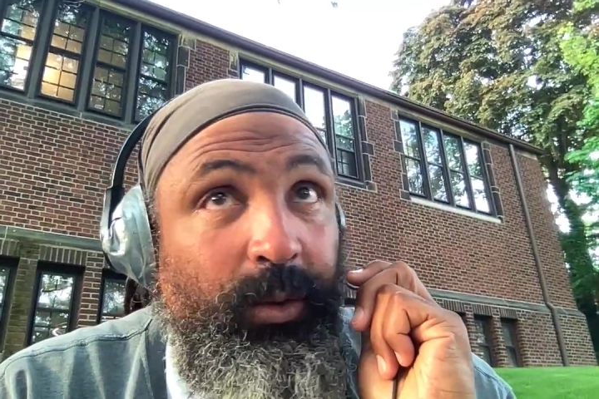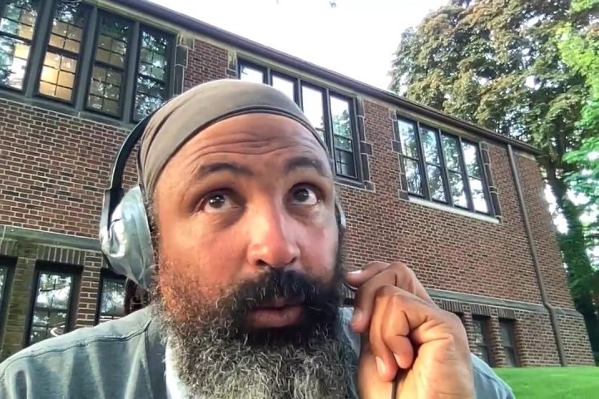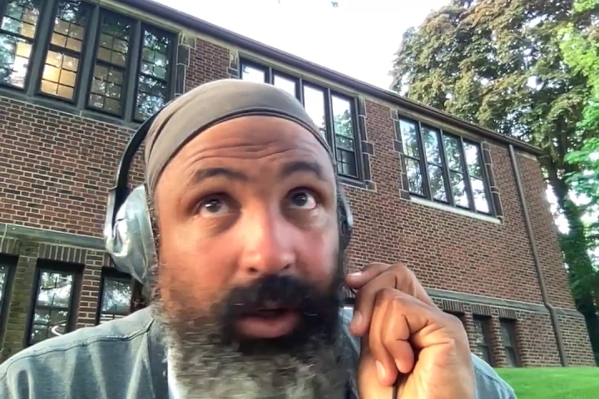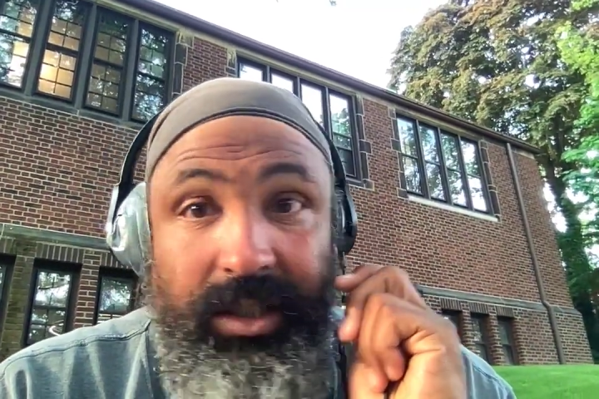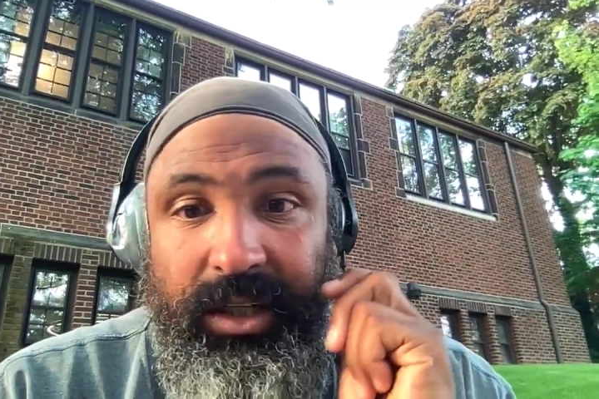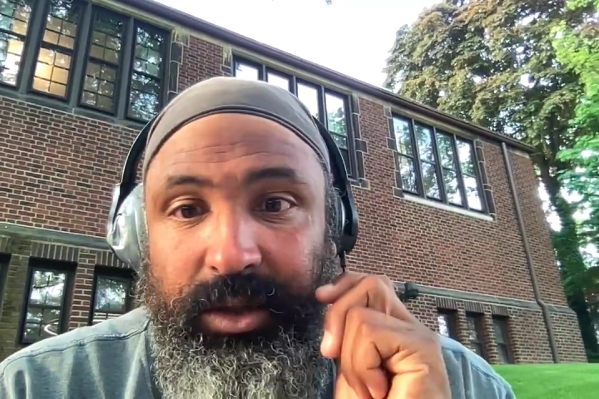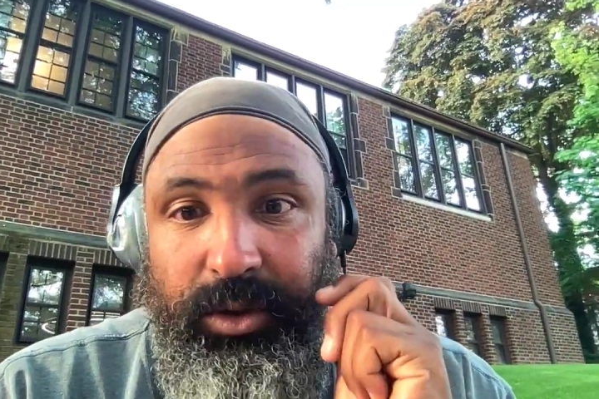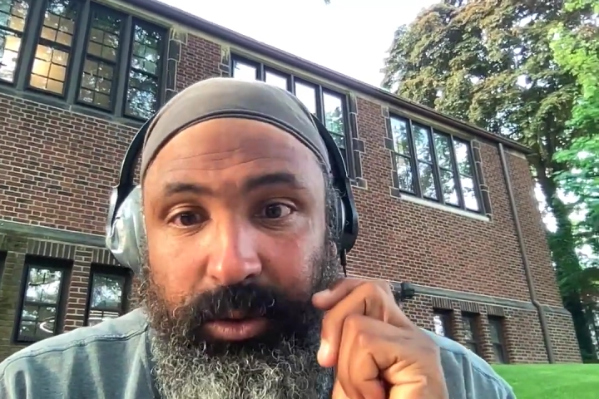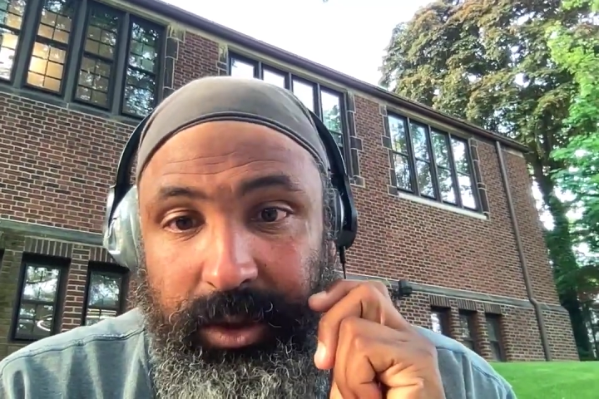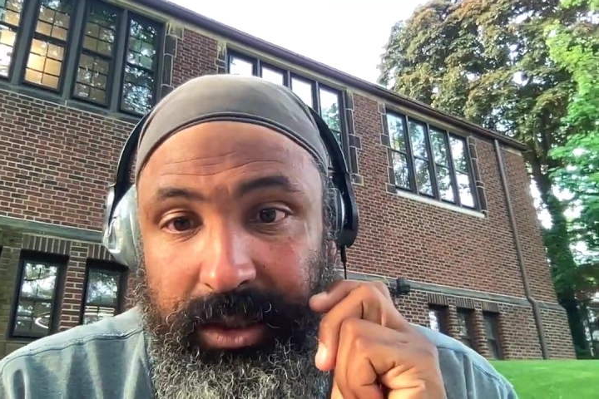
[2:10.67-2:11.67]
What are you
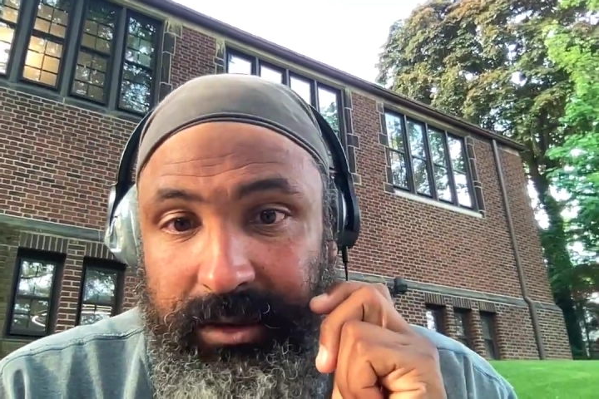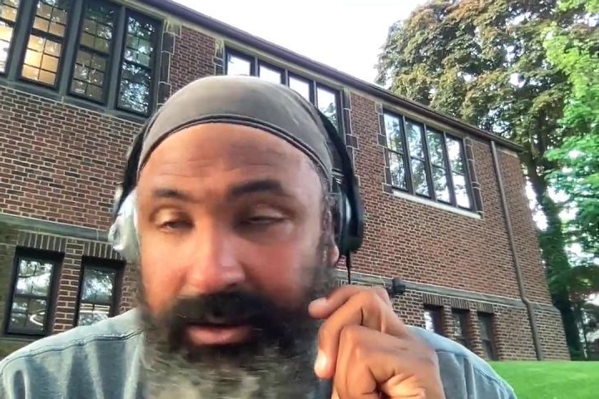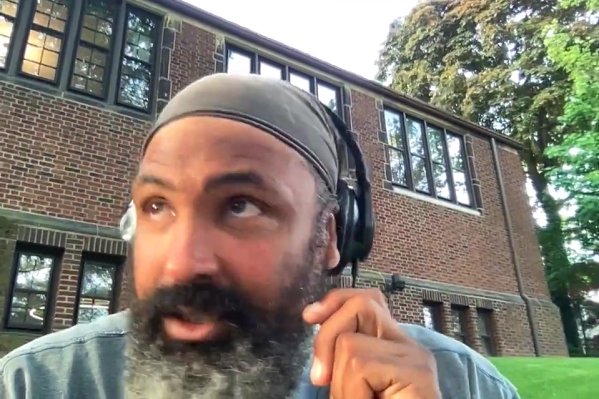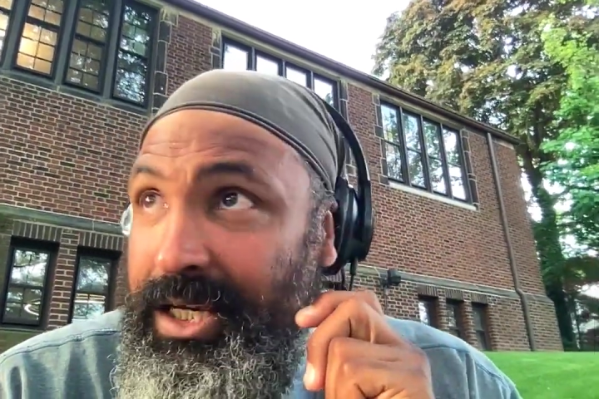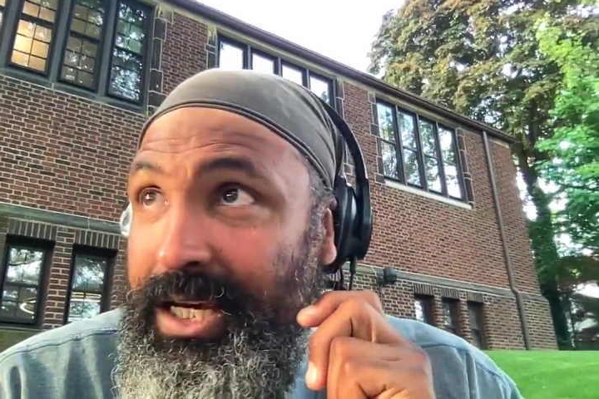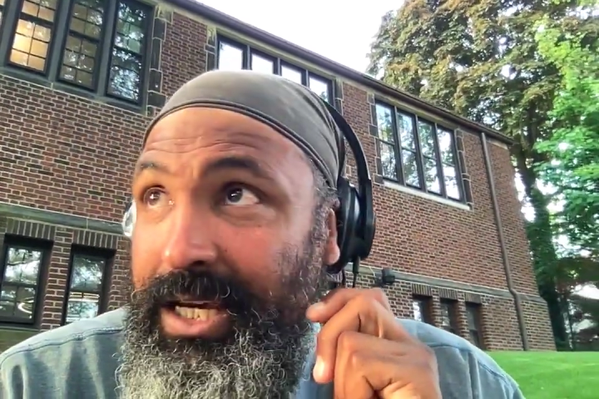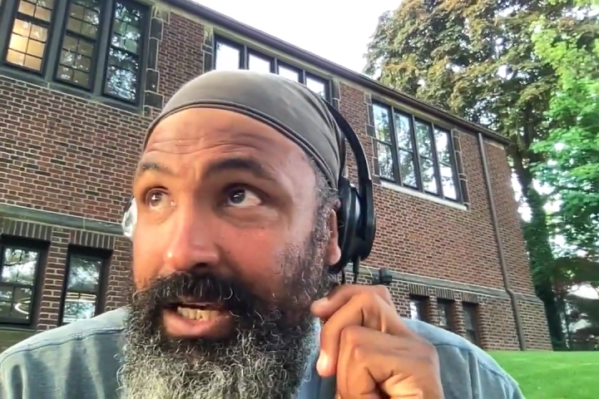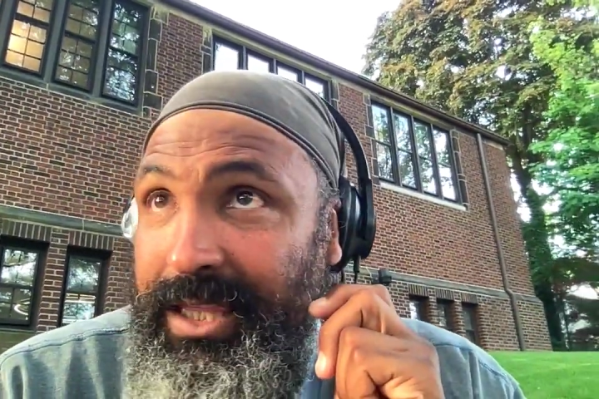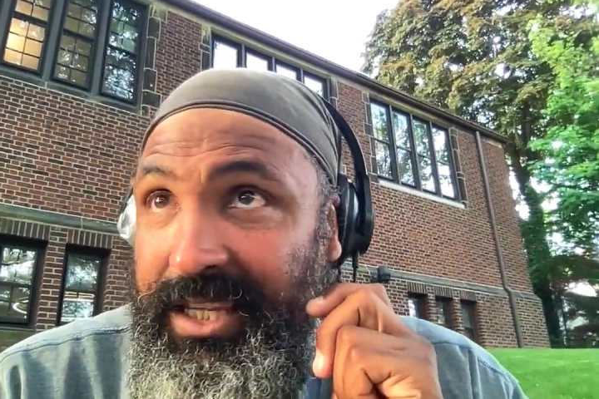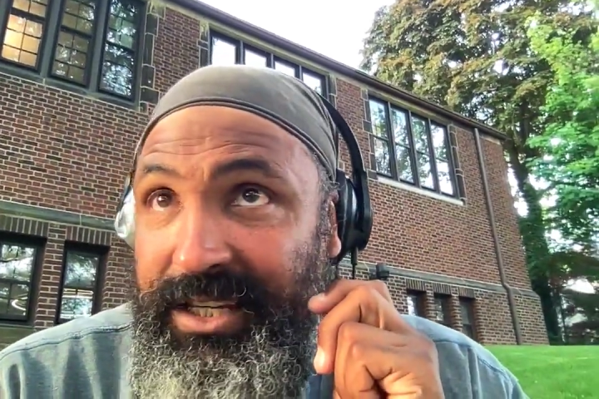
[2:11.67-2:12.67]
doing?
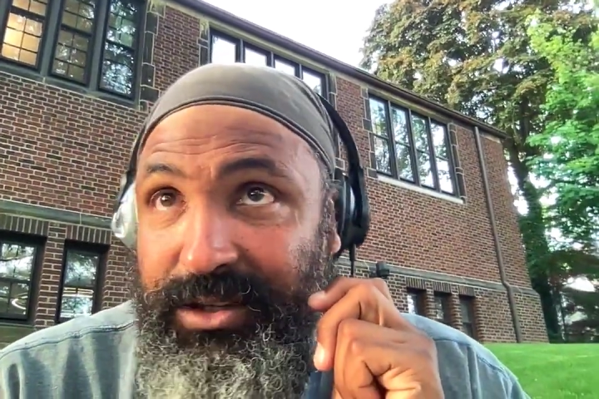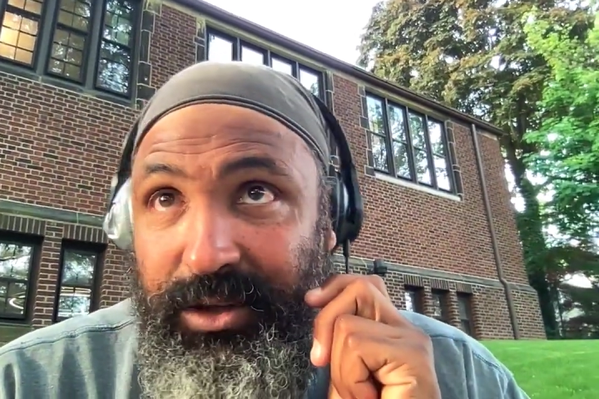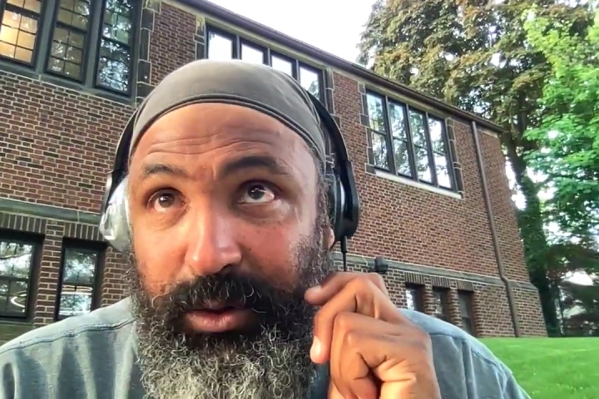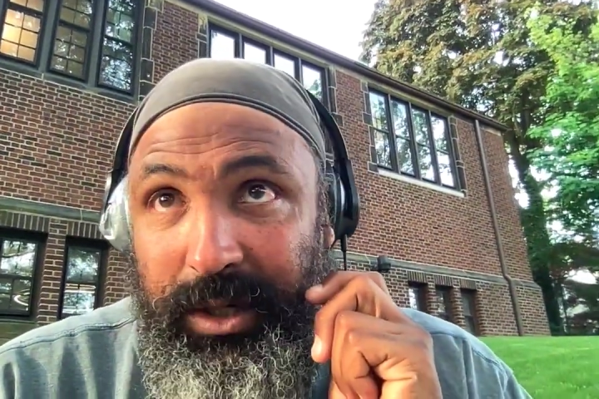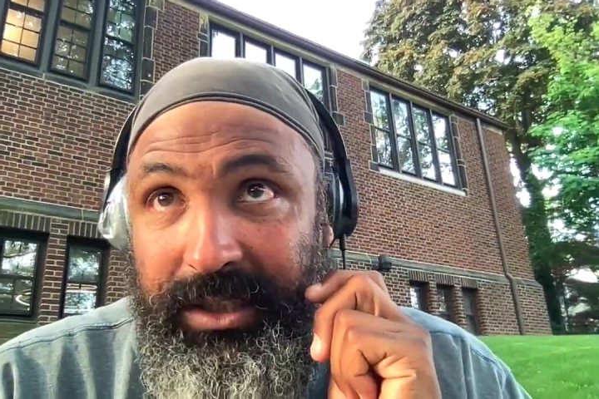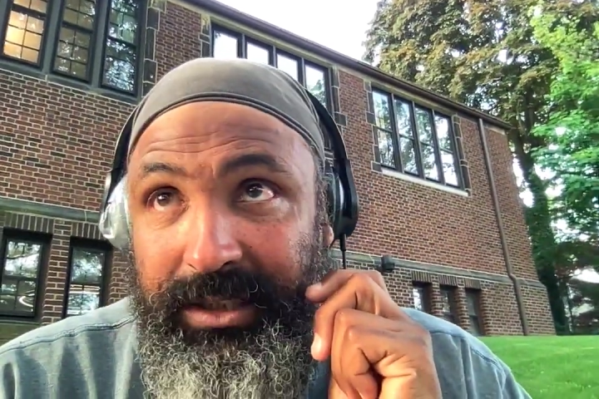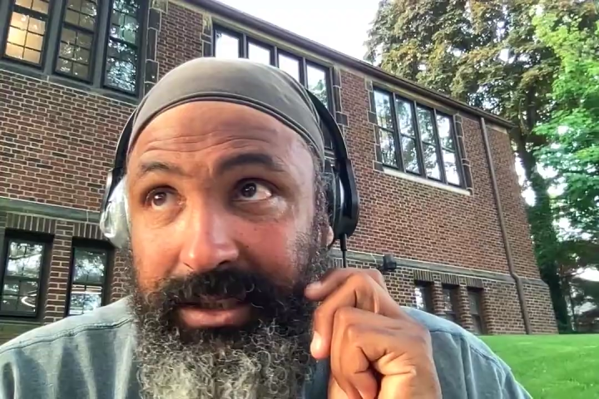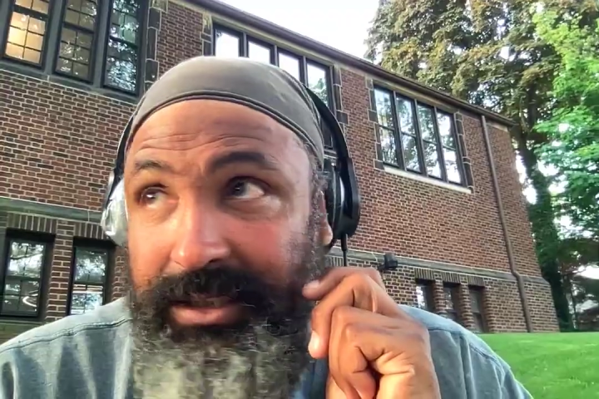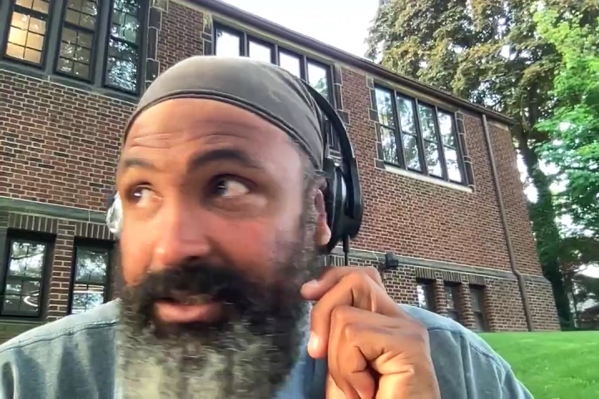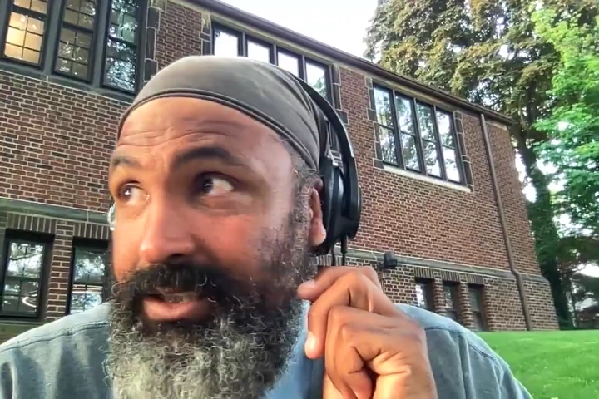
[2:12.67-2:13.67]
These are the
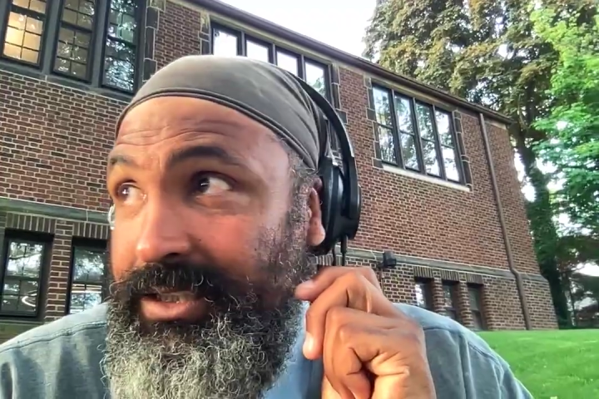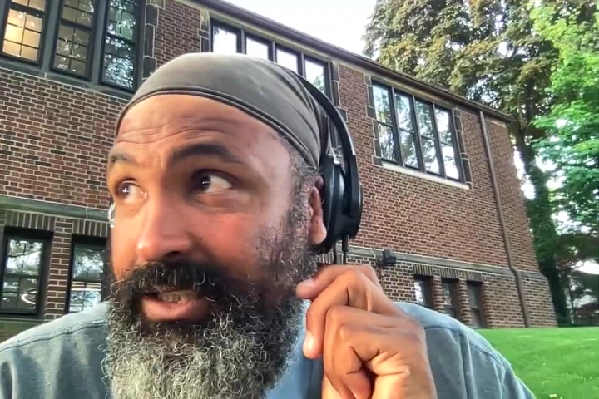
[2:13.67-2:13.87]
questions.